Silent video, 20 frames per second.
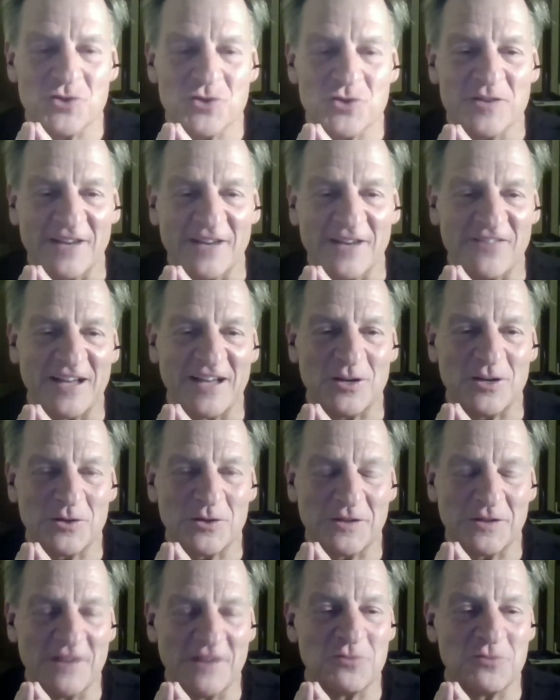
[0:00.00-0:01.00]
true that
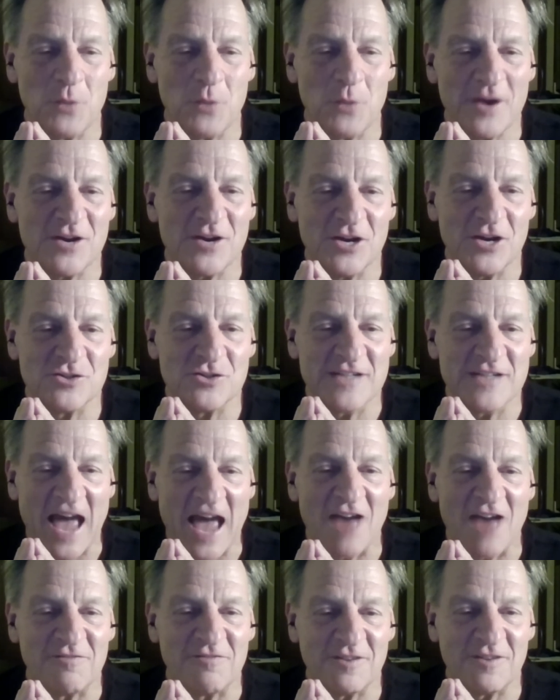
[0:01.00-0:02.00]
if Twitter goes
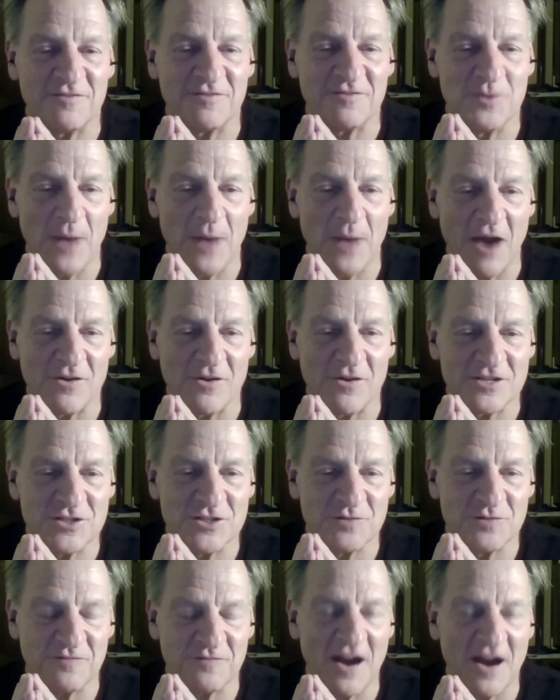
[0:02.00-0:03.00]
down for a few hours
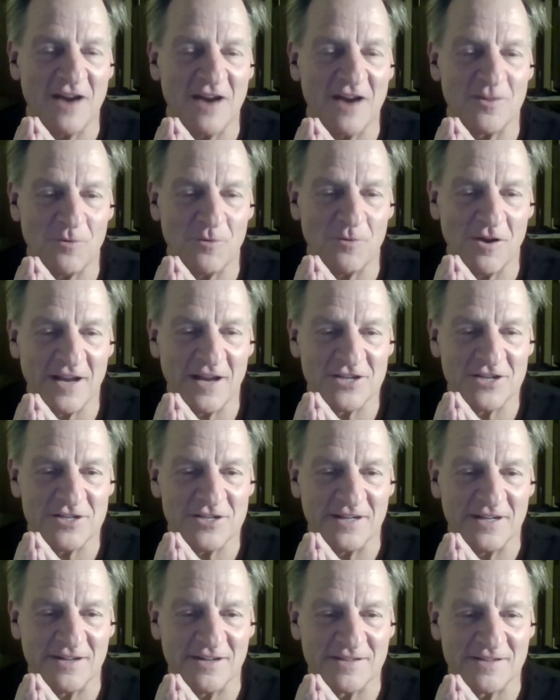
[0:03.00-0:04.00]
because you fire the wrong
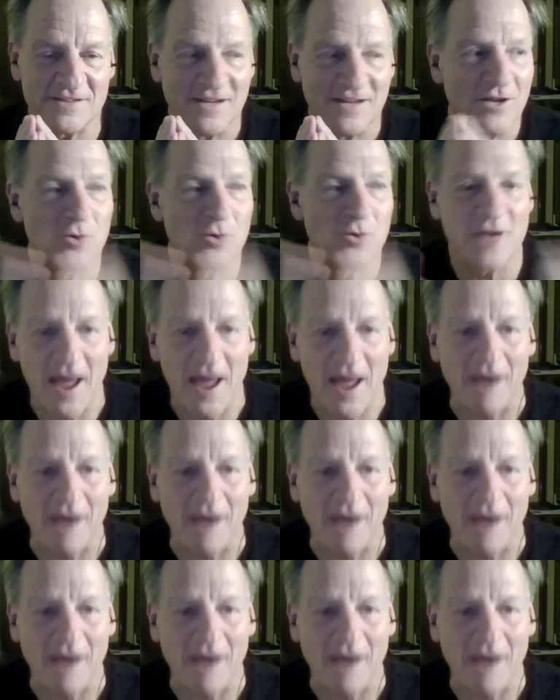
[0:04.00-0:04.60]
engineers, who